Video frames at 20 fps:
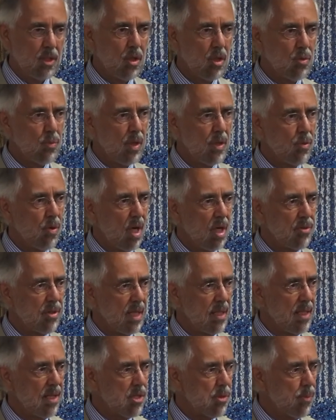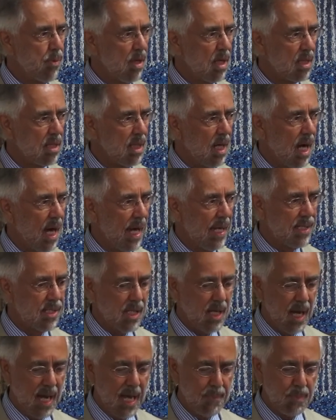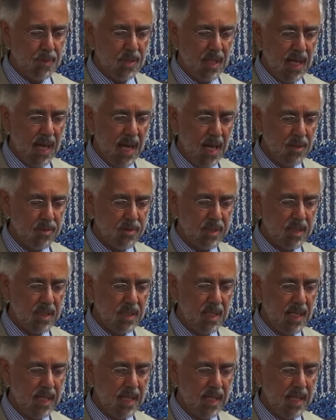Goodwin wrote in his book, "I typed out